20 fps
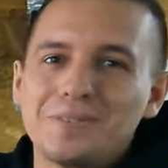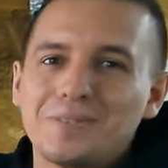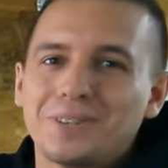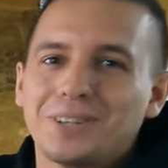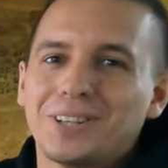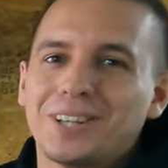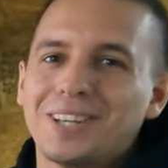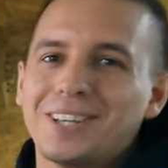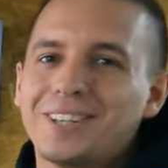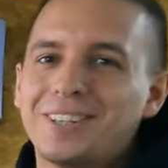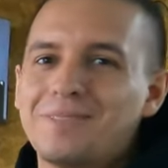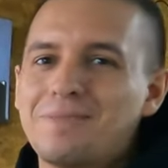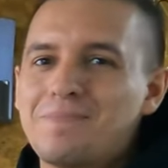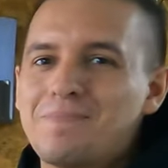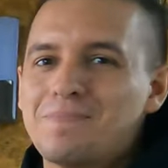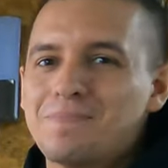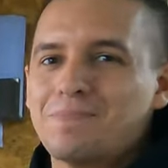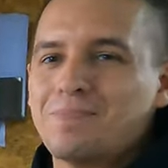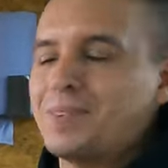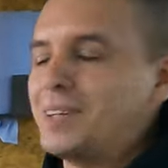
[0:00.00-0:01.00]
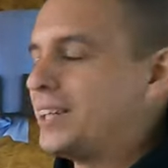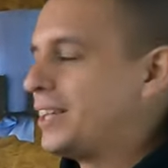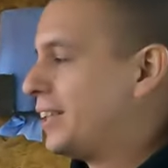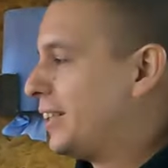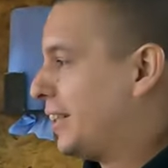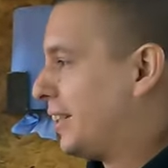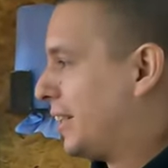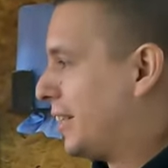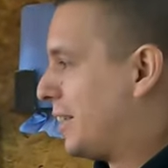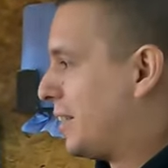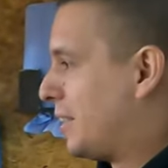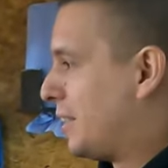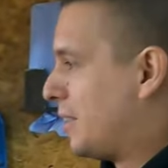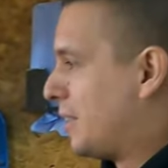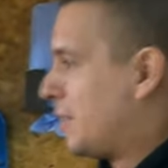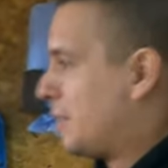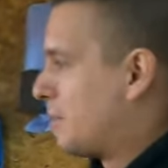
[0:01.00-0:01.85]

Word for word: Yeah, we'll get out here and let them crack